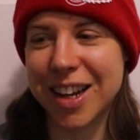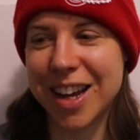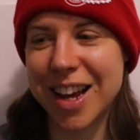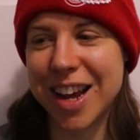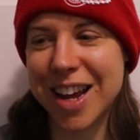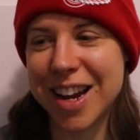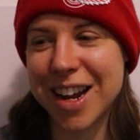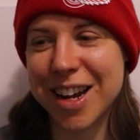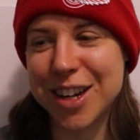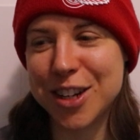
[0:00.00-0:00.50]

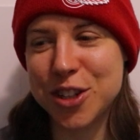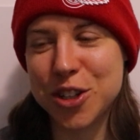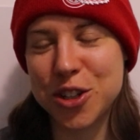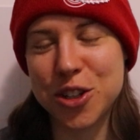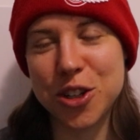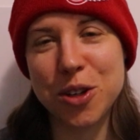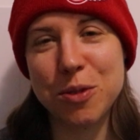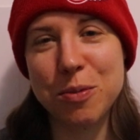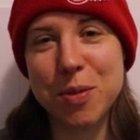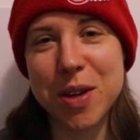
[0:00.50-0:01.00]
I
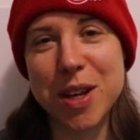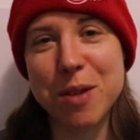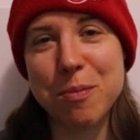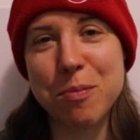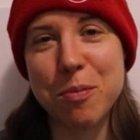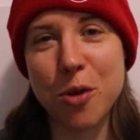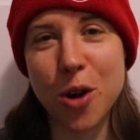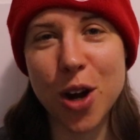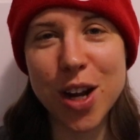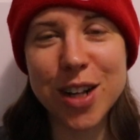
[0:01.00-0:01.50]
should be
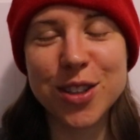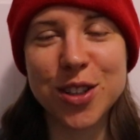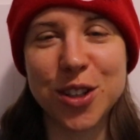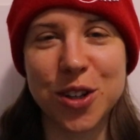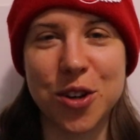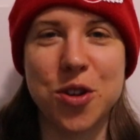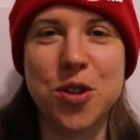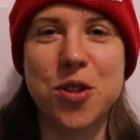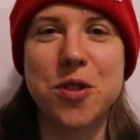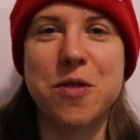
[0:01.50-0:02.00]

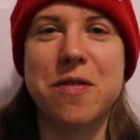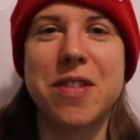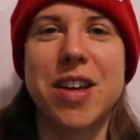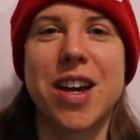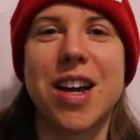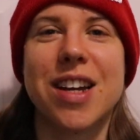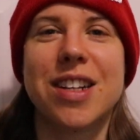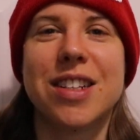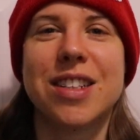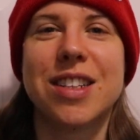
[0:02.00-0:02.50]
embracing all of
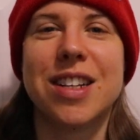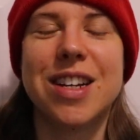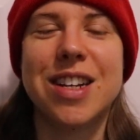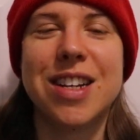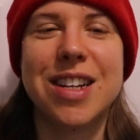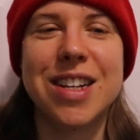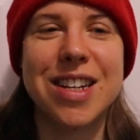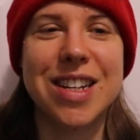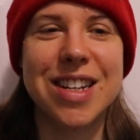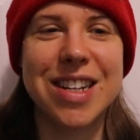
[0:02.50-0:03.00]
that
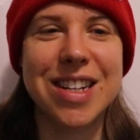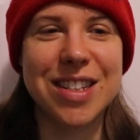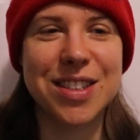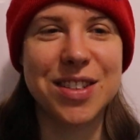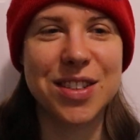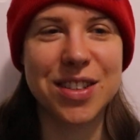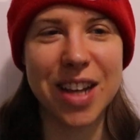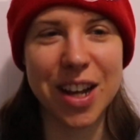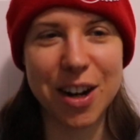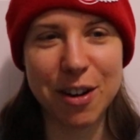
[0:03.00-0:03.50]

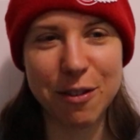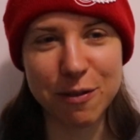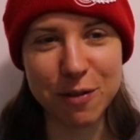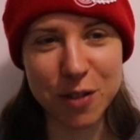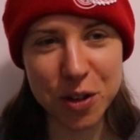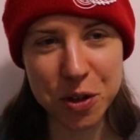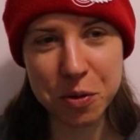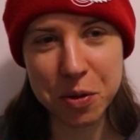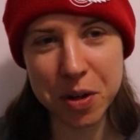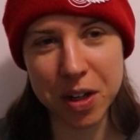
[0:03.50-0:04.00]
instead of
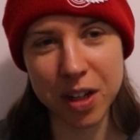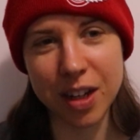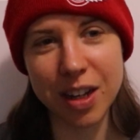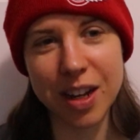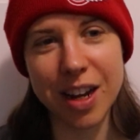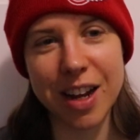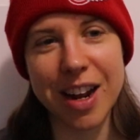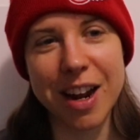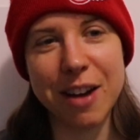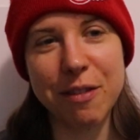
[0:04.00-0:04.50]
viewing
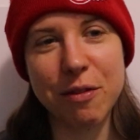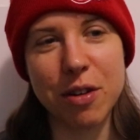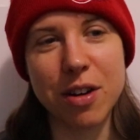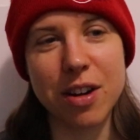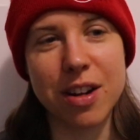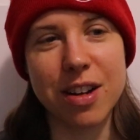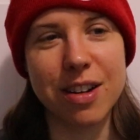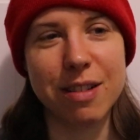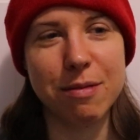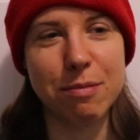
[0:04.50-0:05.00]

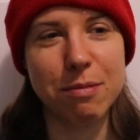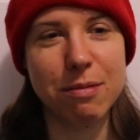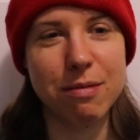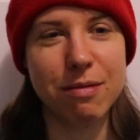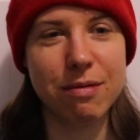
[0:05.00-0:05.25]
every